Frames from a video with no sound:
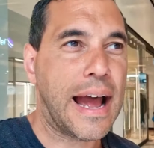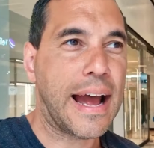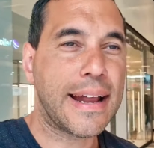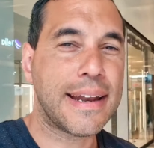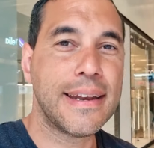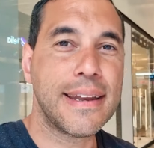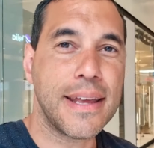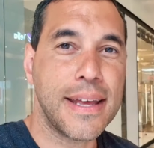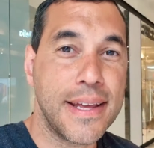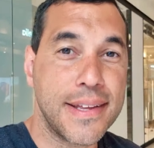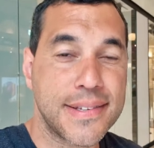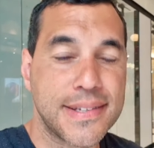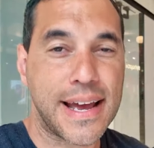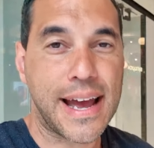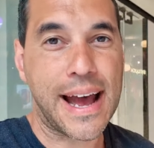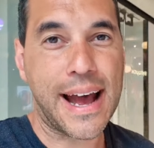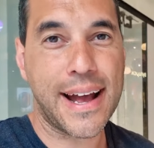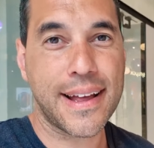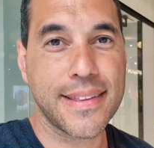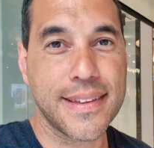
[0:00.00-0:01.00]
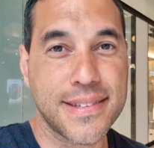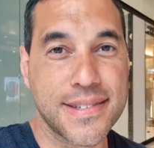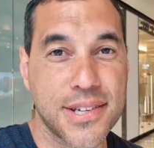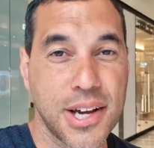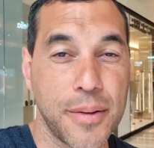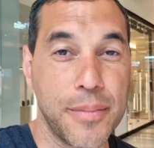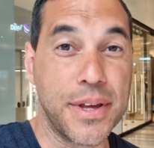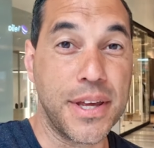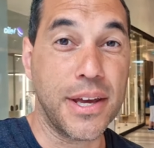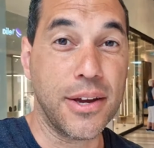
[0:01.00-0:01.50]
And it's at this
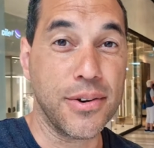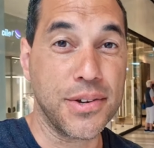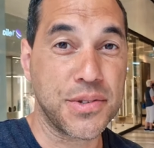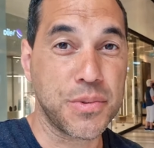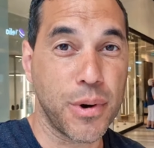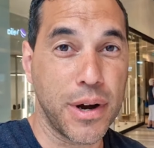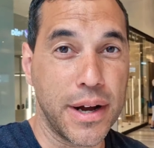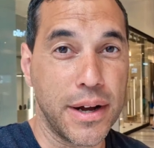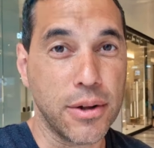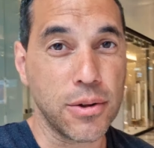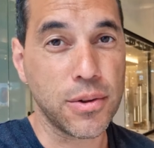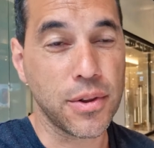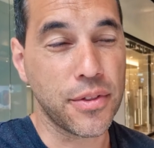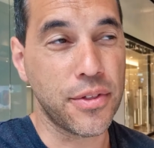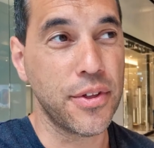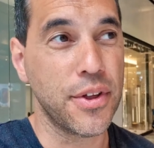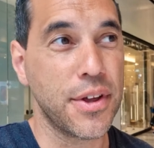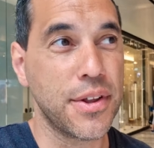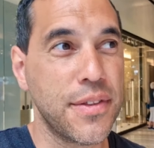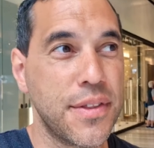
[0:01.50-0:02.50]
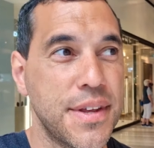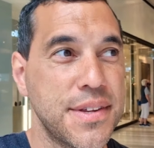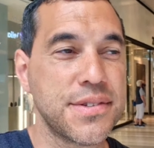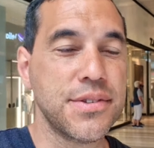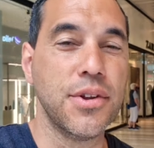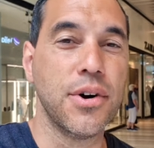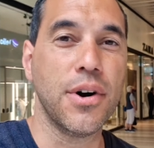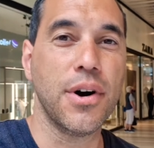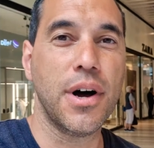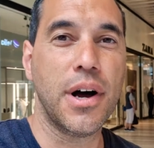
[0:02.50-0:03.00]
time of year as well that
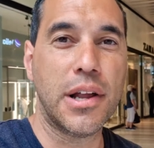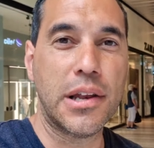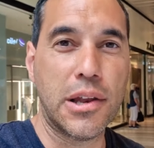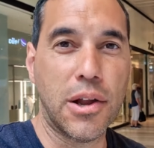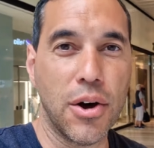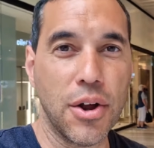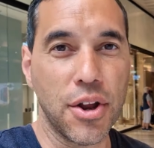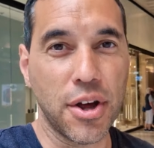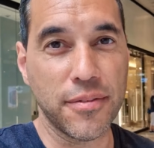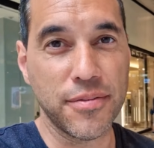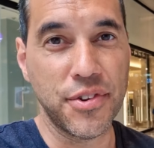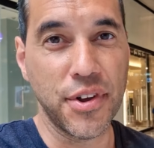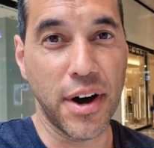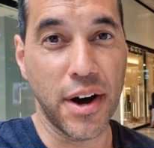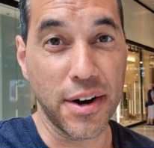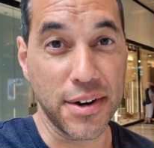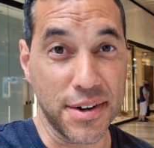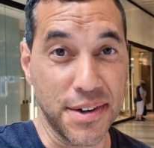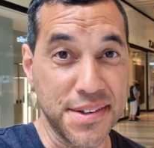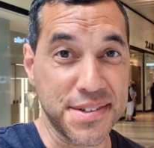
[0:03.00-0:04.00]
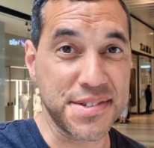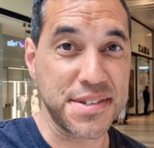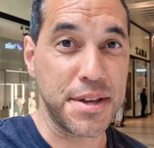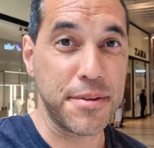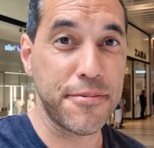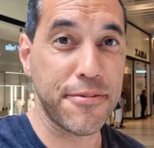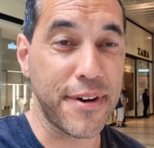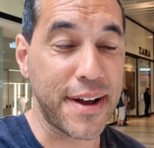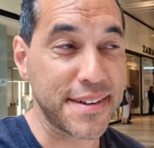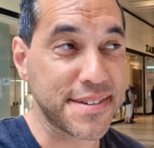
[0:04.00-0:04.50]
there's not a lot of darkness.
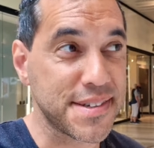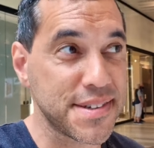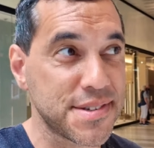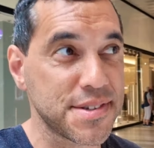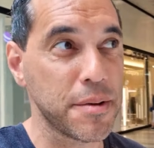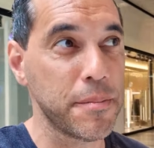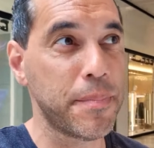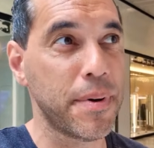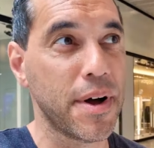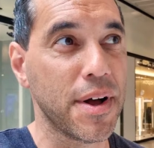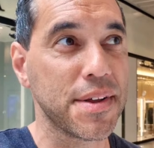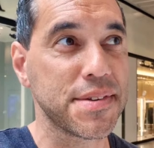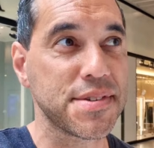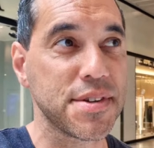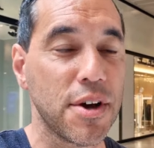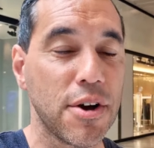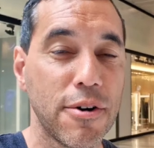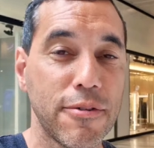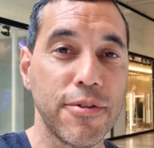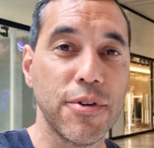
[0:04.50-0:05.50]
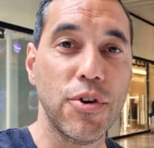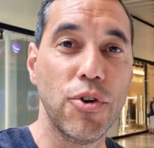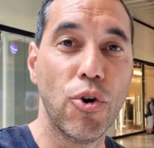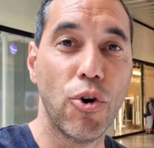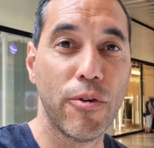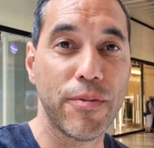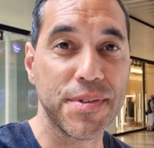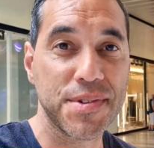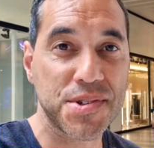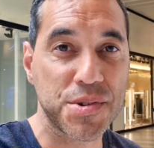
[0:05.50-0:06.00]
In fact, in some parts of
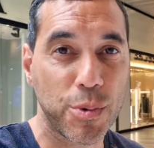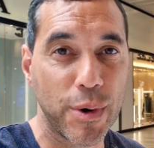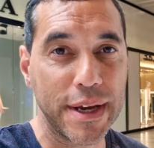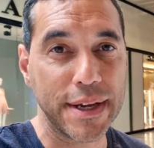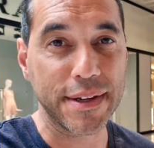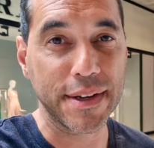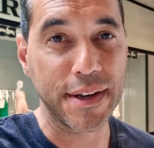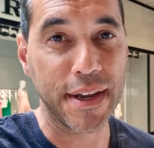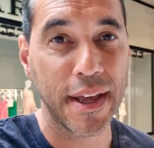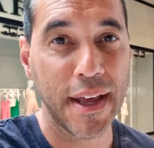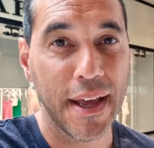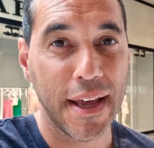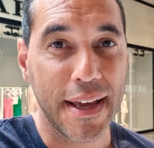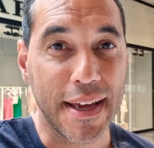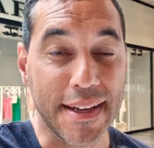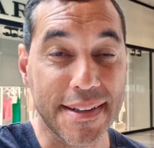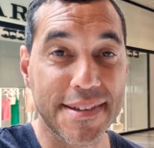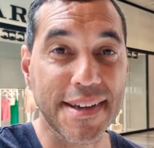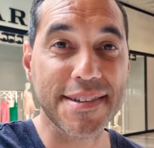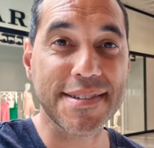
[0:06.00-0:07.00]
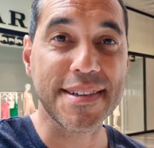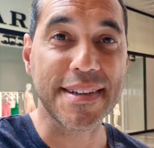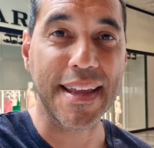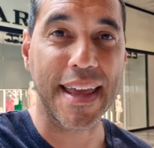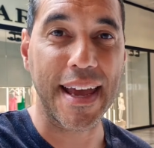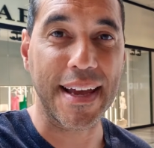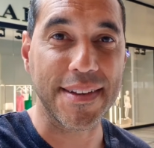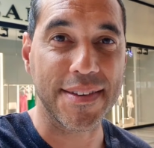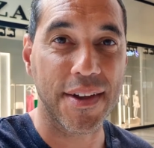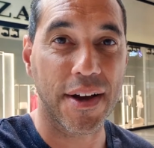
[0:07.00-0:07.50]
northern Sweden, it doesn't
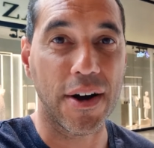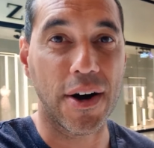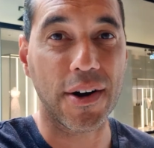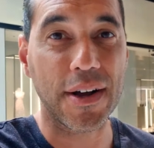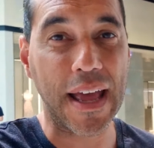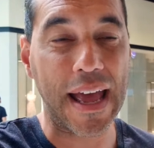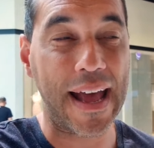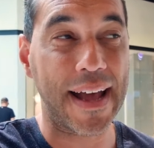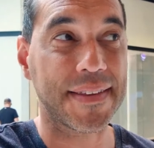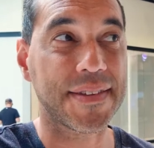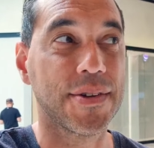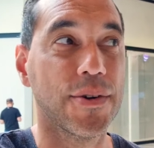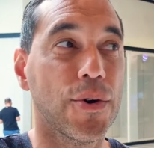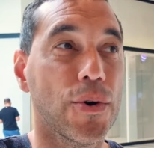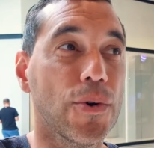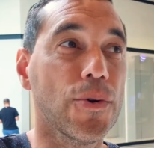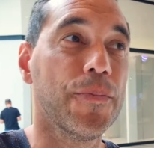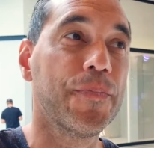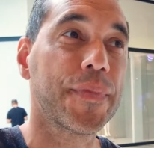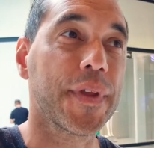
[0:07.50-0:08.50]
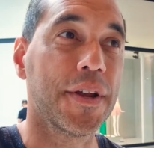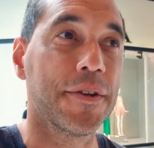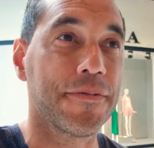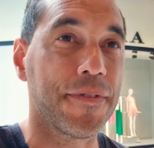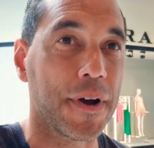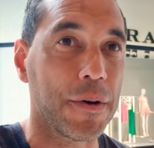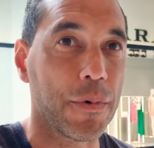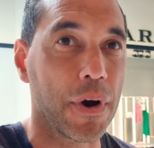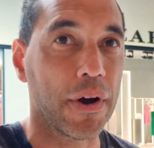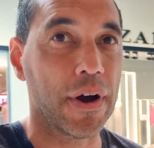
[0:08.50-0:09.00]
get dark at all. And in
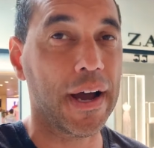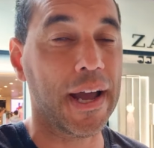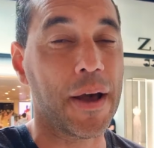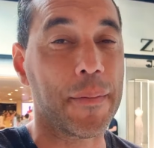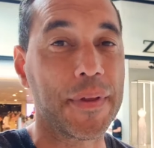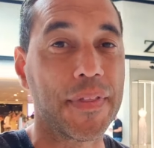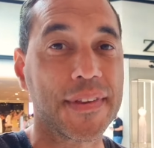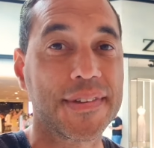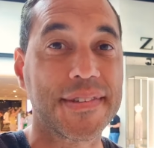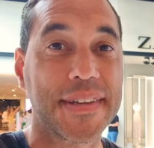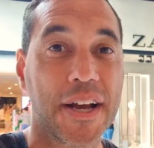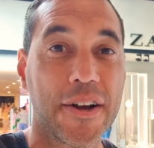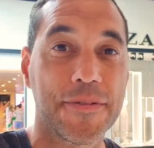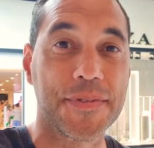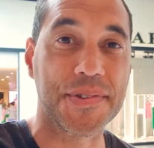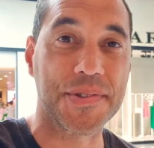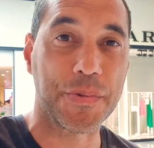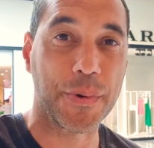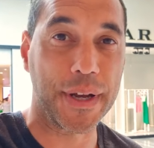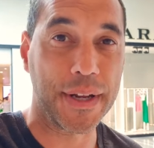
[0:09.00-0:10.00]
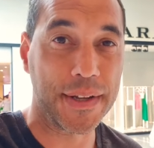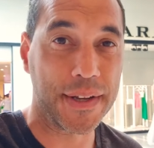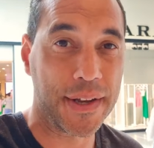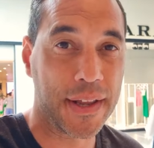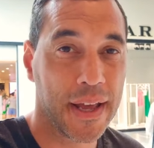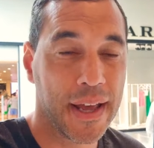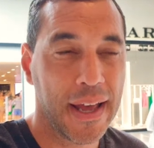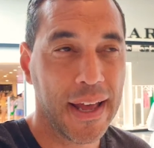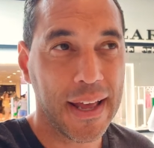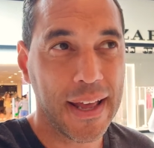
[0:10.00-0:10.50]
fact, where I am in the south of
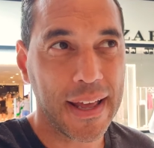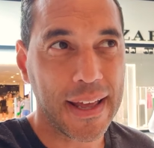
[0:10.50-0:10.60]
Sweden,